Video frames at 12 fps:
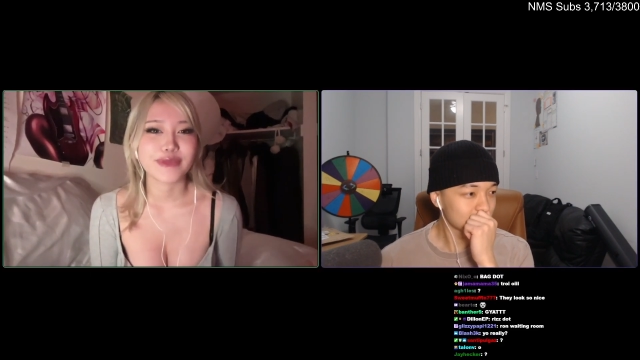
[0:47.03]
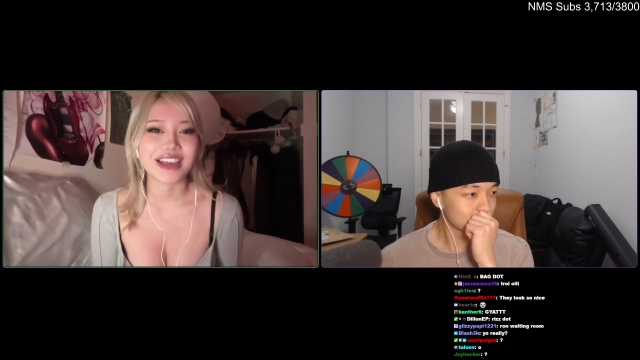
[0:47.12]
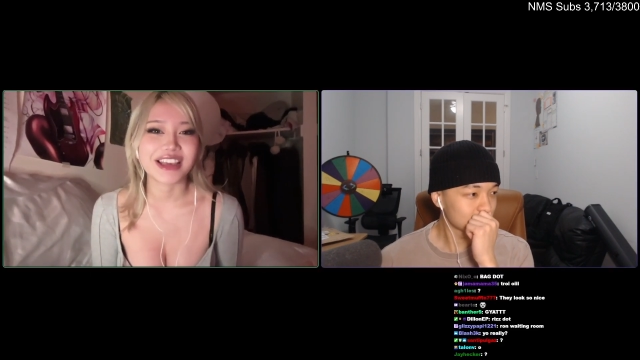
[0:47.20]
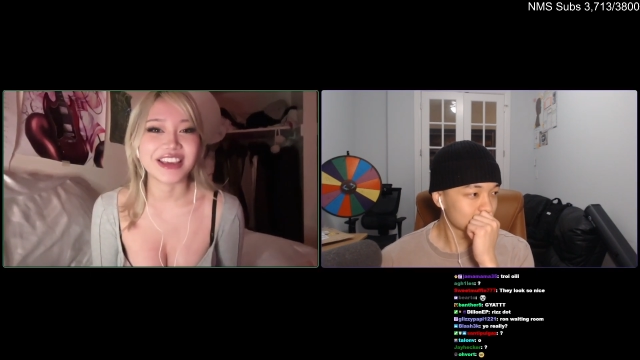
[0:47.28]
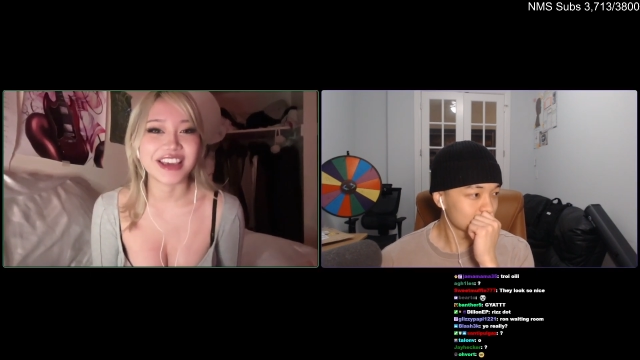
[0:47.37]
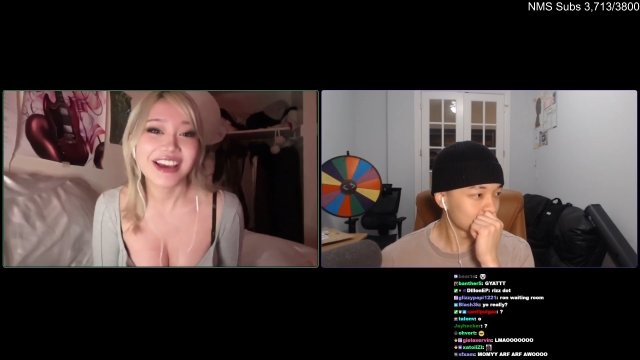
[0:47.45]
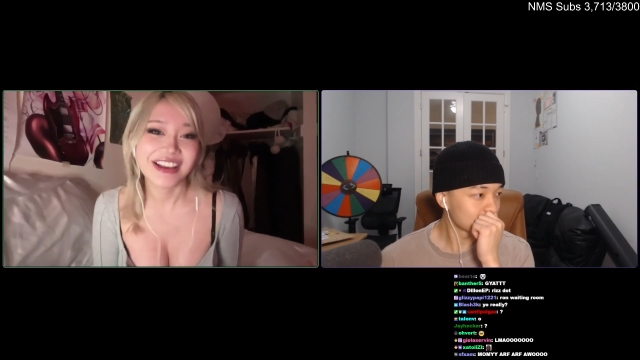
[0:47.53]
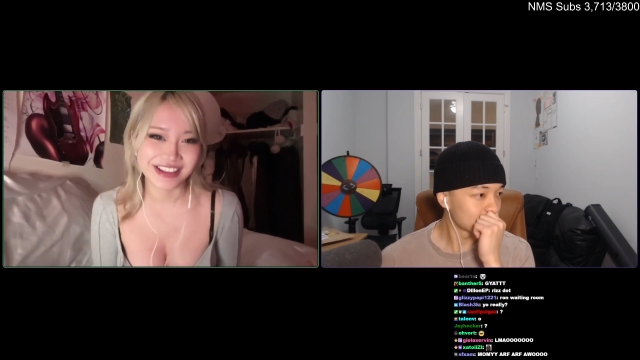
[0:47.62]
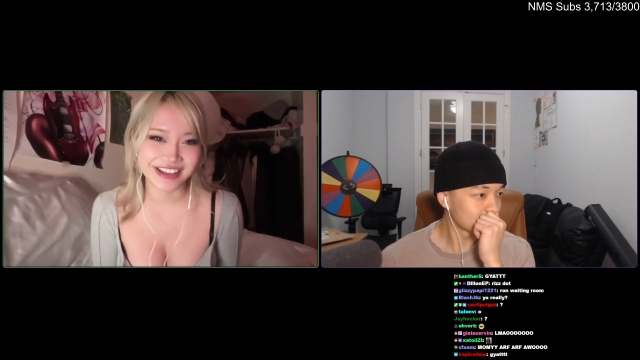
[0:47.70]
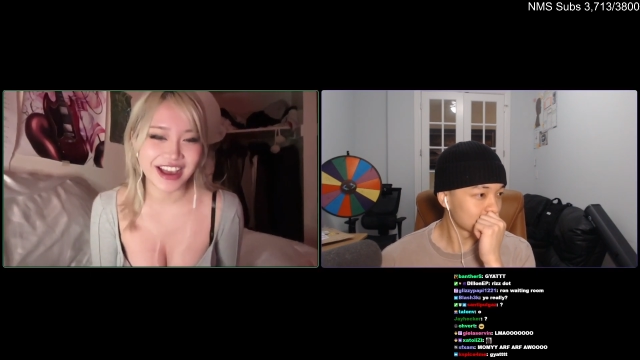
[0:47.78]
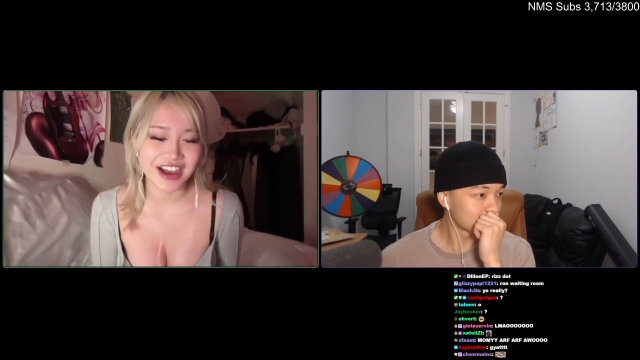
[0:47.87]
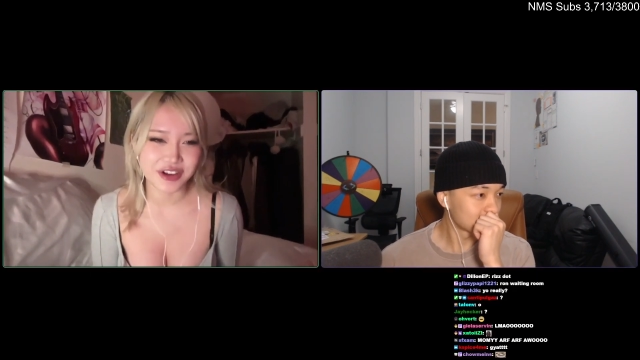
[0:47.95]

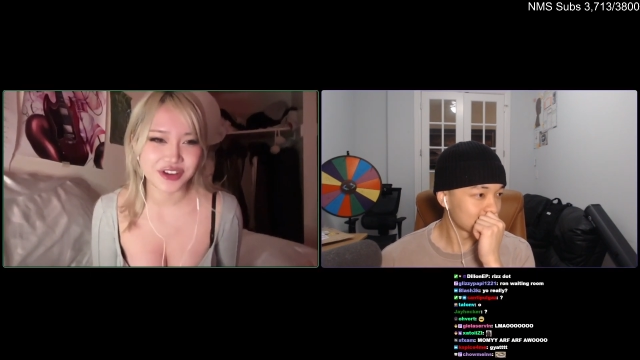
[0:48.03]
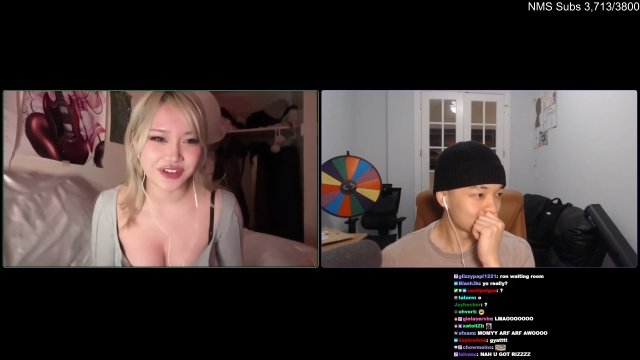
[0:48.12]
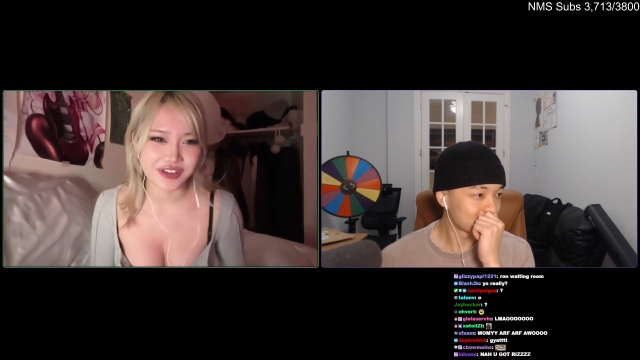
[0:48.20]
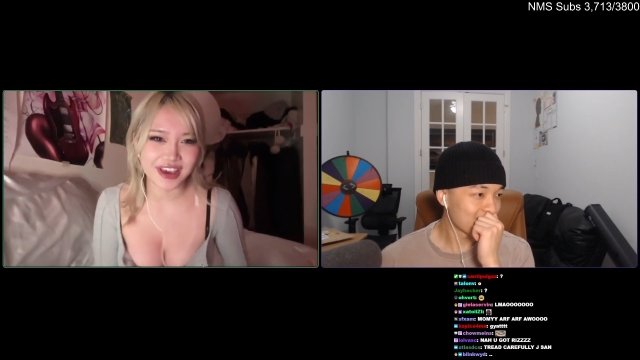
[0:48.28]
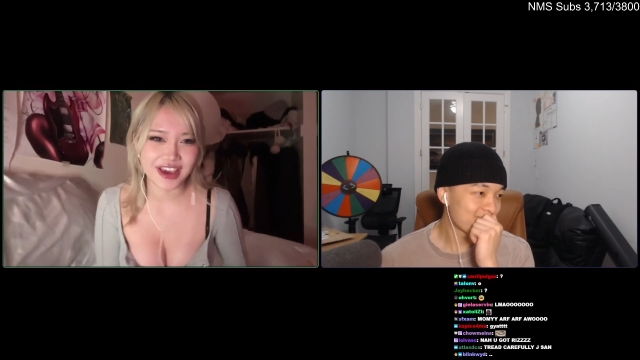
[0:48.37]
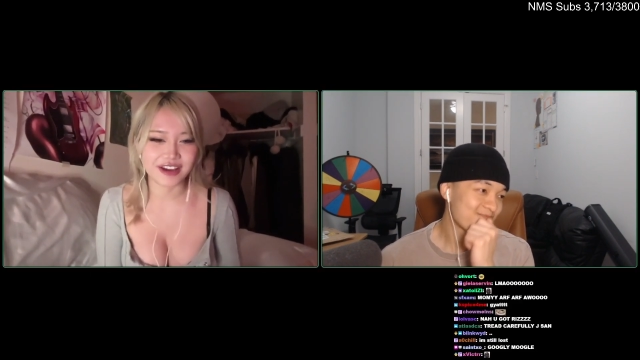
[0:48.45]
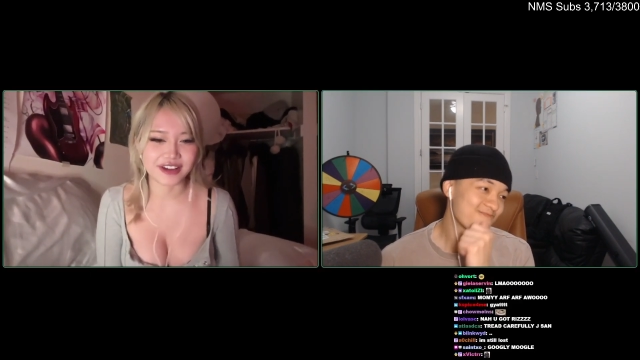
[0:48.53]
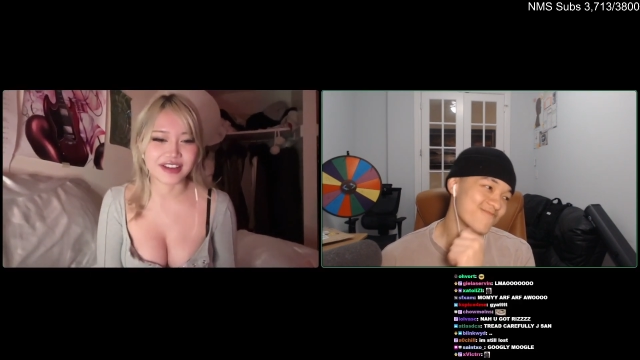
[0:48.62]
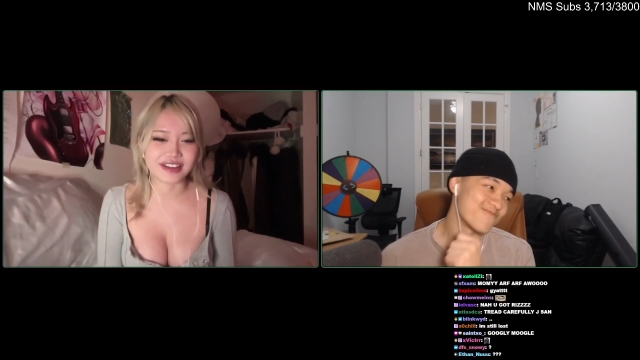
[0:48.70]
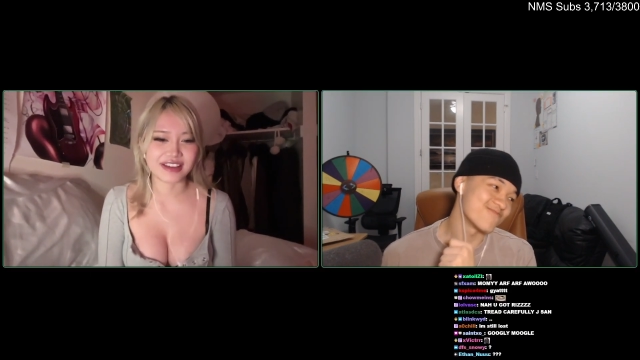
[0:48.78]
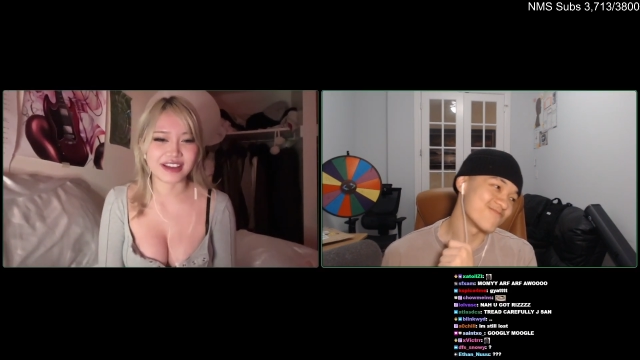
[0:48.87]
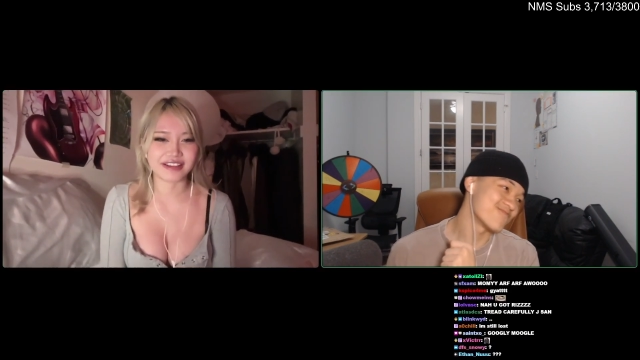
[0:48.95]
Speaker 1: Yes, actually,
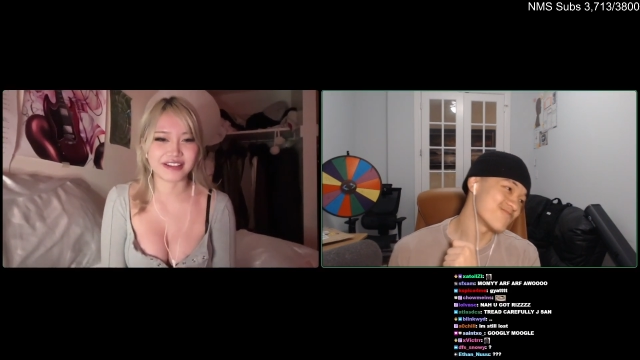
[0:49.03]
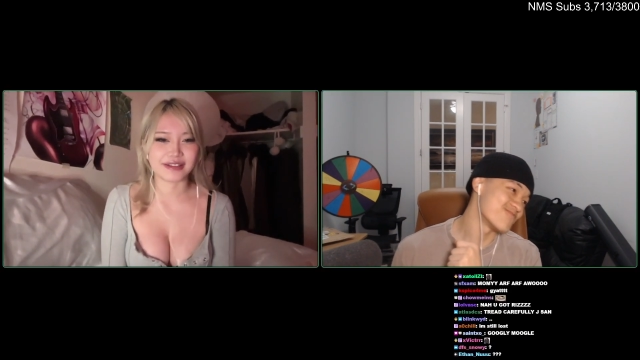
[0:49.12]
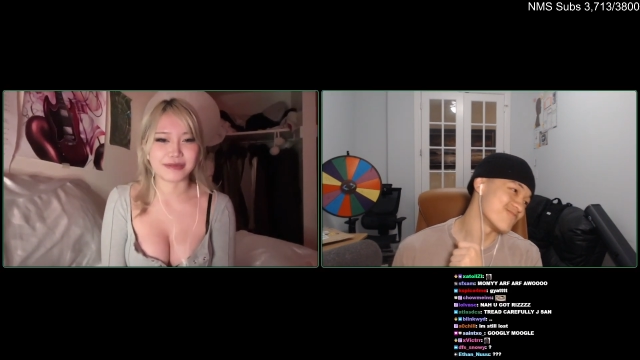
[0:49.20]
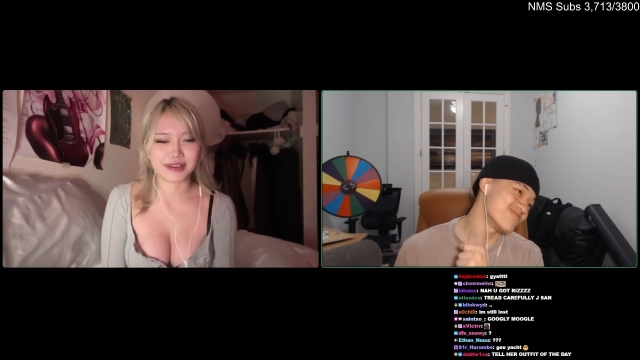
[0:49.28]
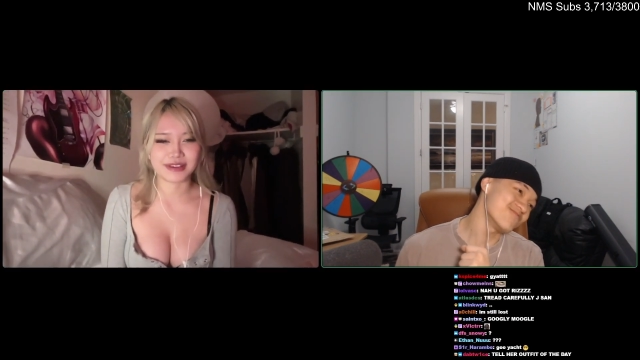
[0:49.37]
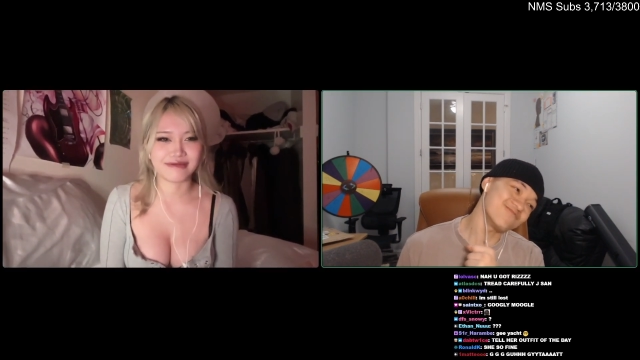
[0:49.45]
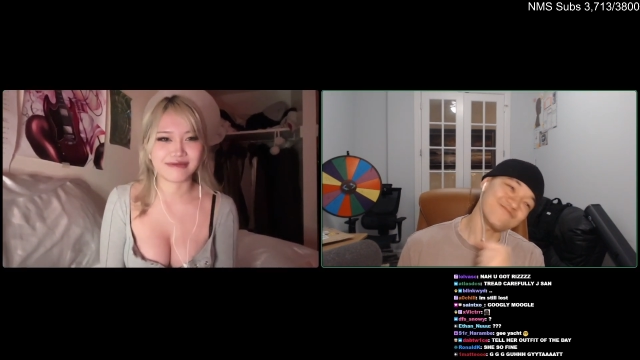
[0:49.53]
Alex texted me.